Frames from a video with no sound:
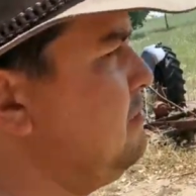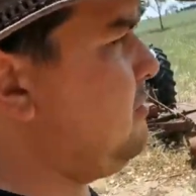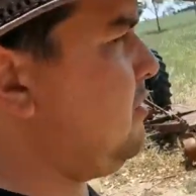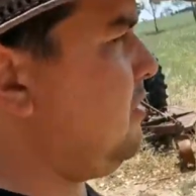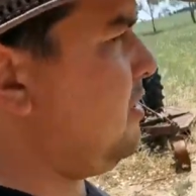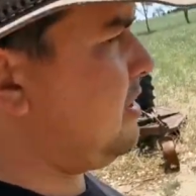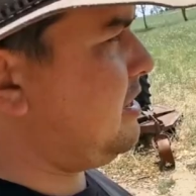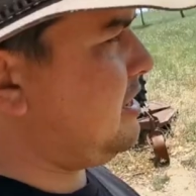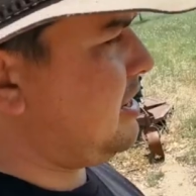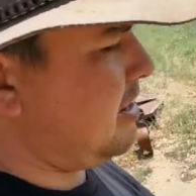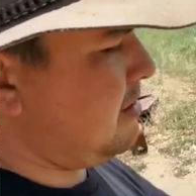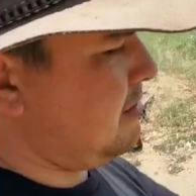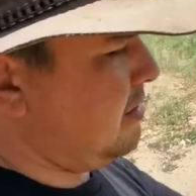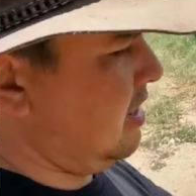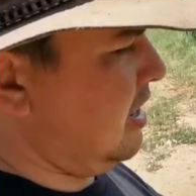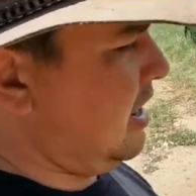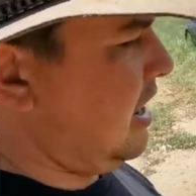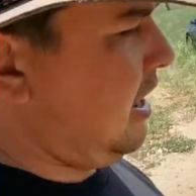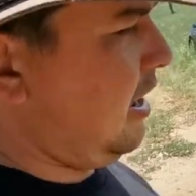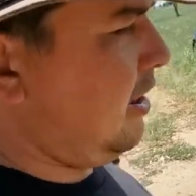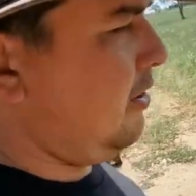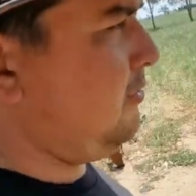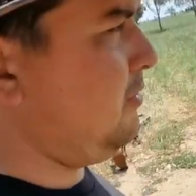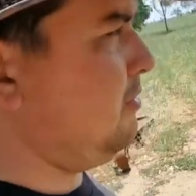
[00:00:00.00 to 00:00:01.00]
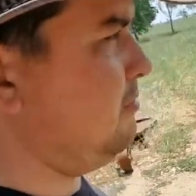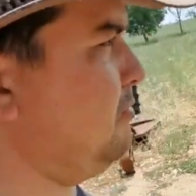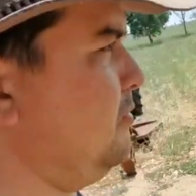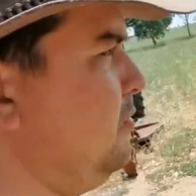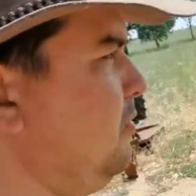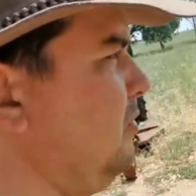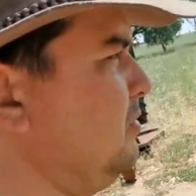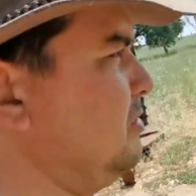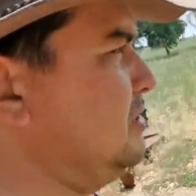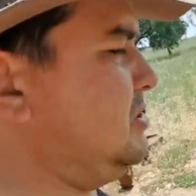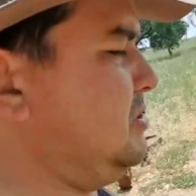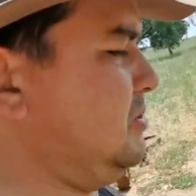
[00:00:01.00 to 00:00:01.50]
might have done a lower
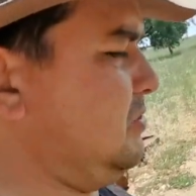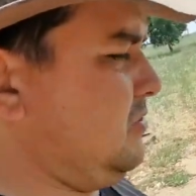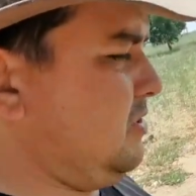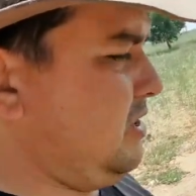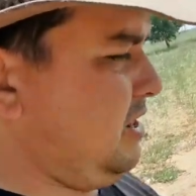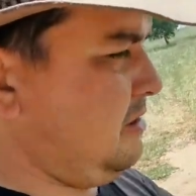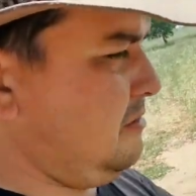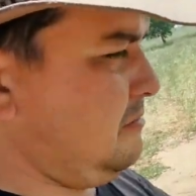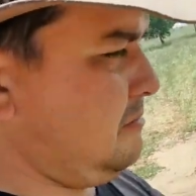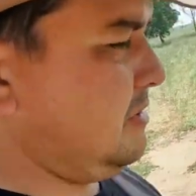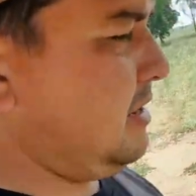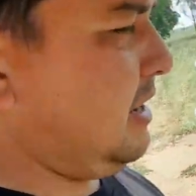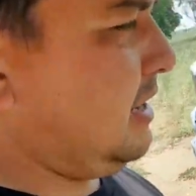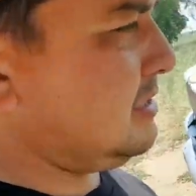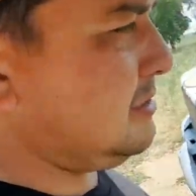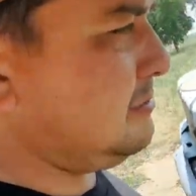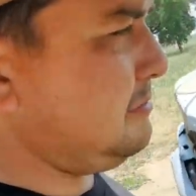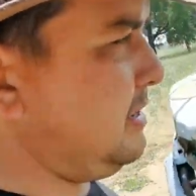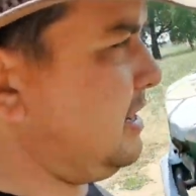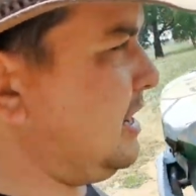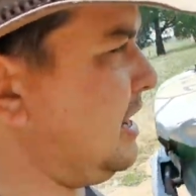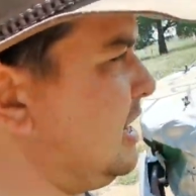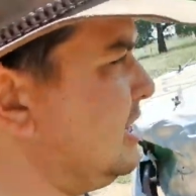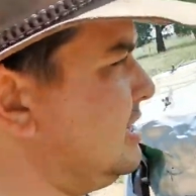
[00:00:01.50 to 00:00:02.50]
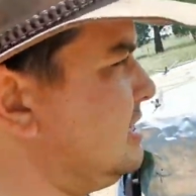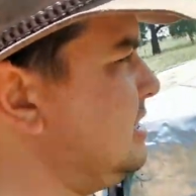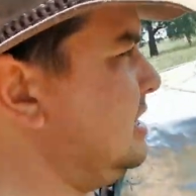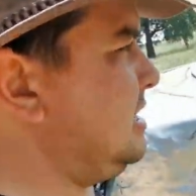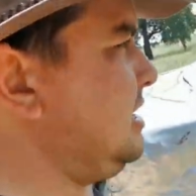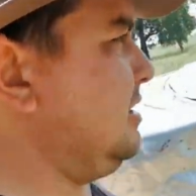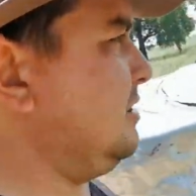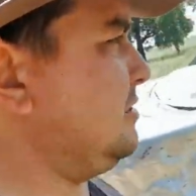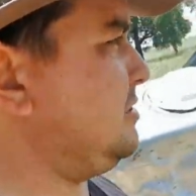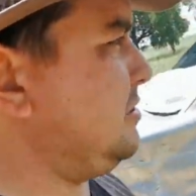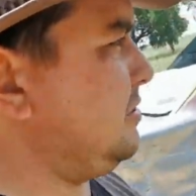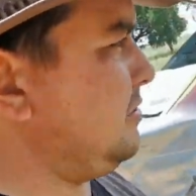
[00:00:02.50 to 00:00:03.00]
ball joint, but that's a bit hard to
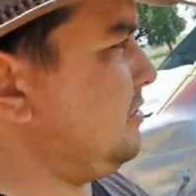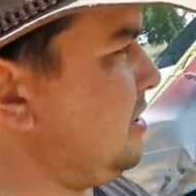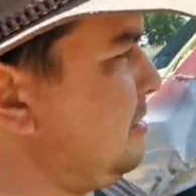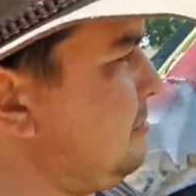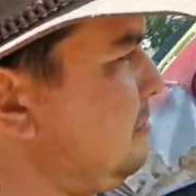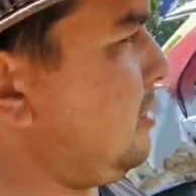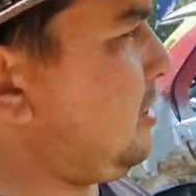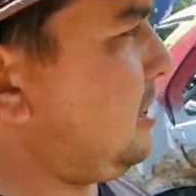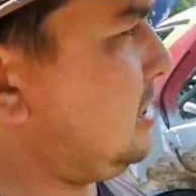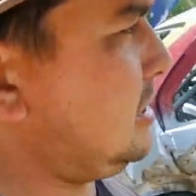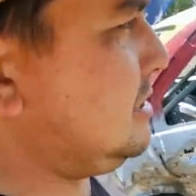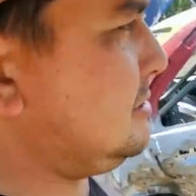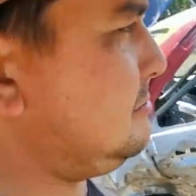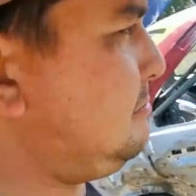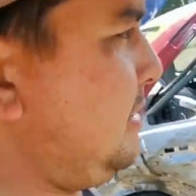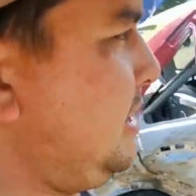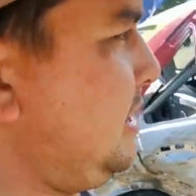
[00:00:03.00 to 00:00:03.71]
tell too. It might have just